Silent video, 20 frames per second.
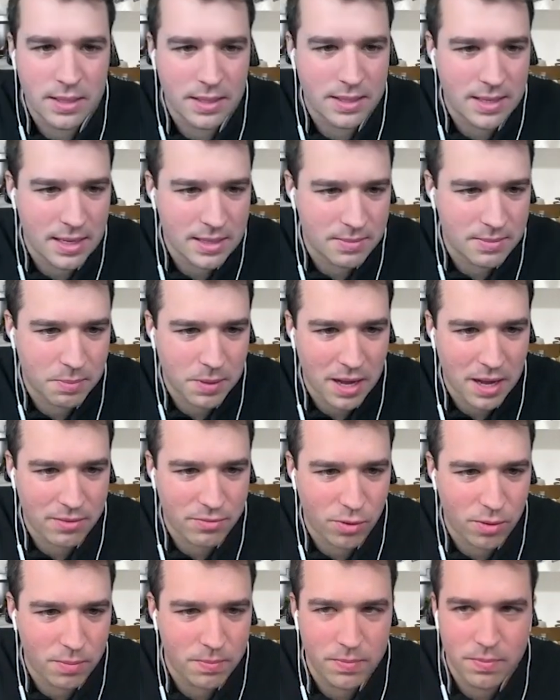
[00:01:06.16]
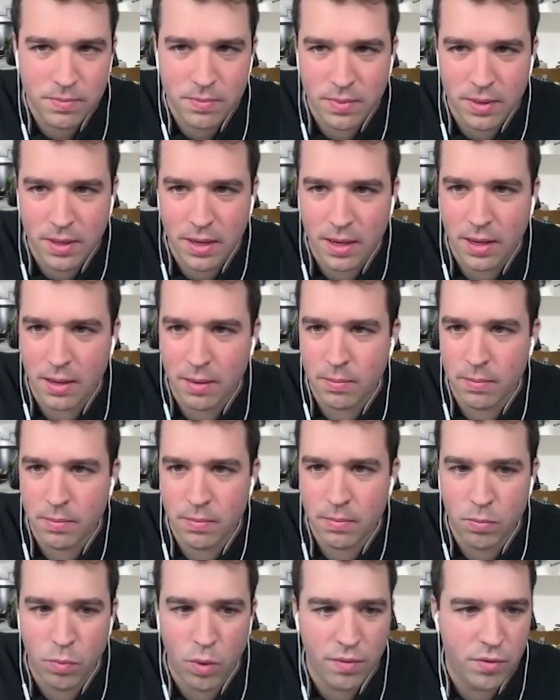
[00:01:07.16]
a test platform. Um,
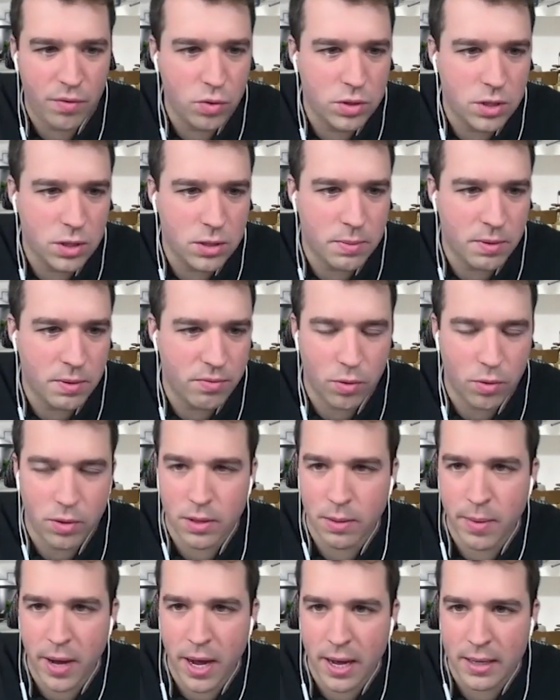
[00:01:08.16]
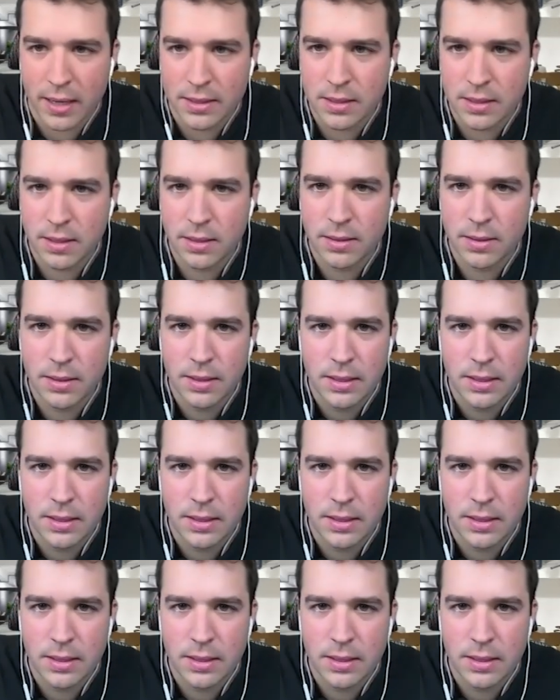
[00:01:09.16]
we've used this before in the past.